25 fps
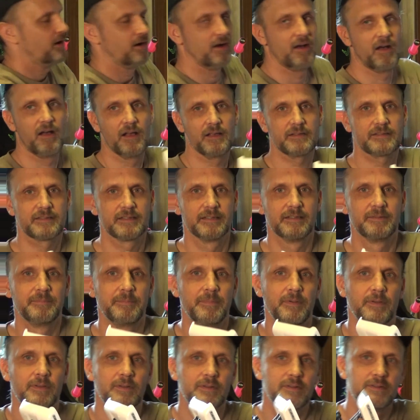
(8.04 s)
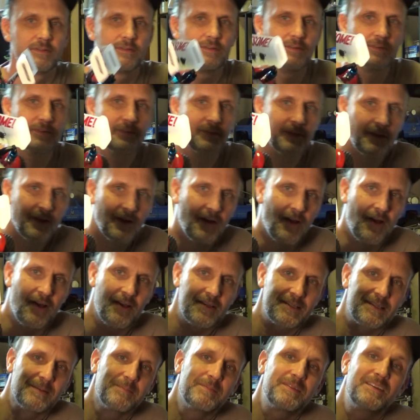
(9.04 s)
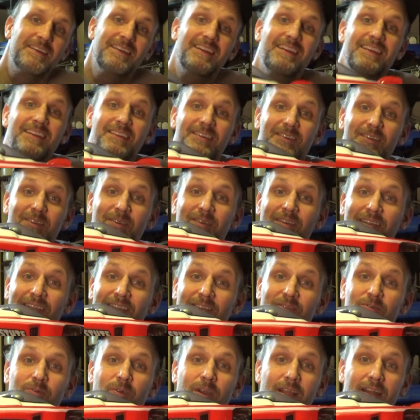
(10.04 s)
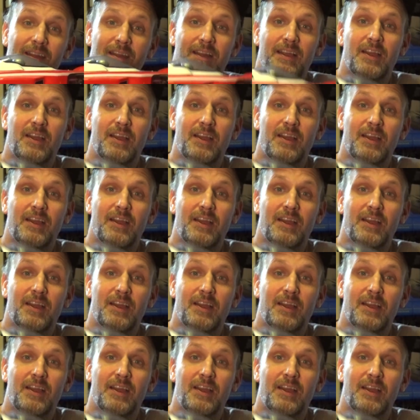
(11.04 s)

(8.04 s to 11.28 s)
awesome TD2 is ready to